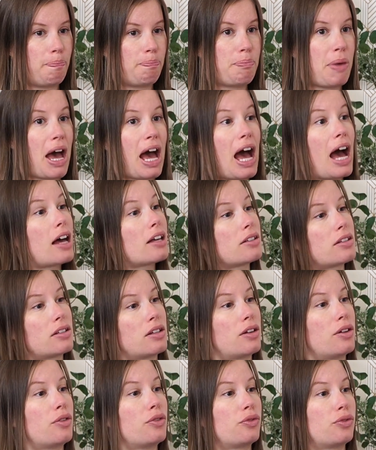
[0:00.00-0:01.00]

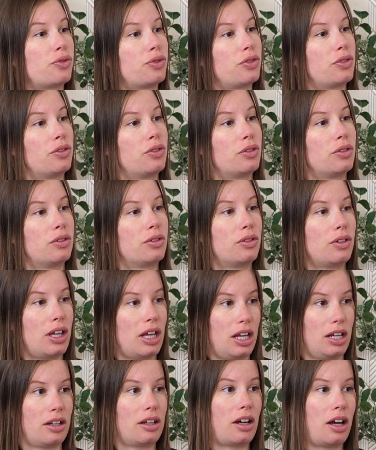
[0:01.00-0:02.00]
passive
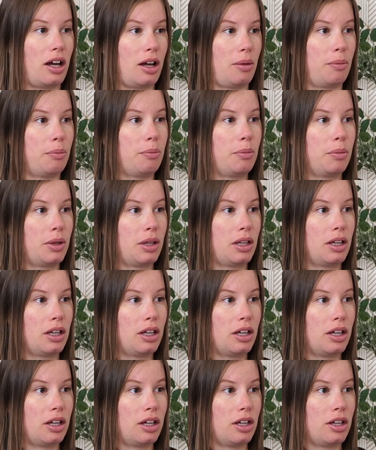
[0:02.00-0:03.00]
income
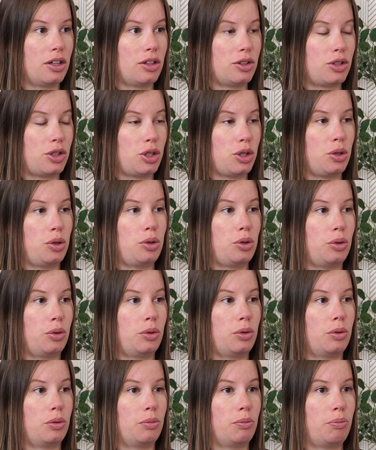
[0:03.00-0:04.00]

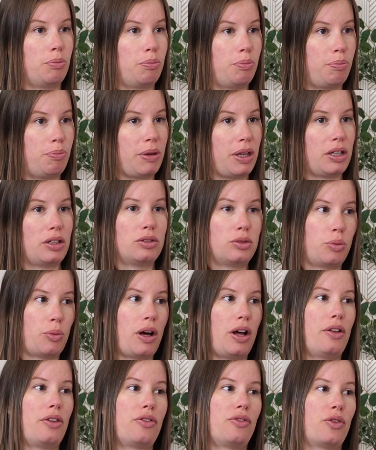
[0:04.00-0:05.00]
to build
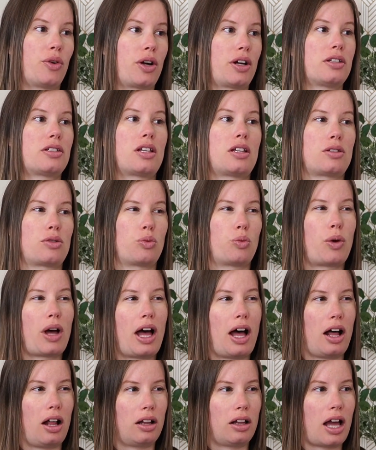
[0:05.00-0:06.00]
wealth for us as
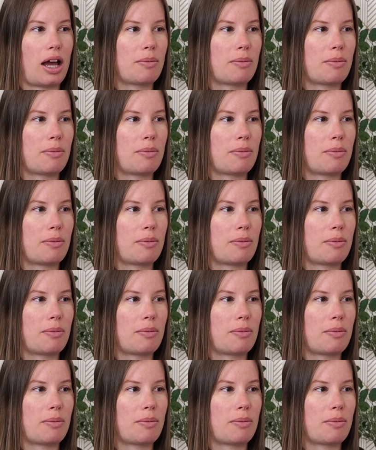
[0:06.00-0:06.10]
well.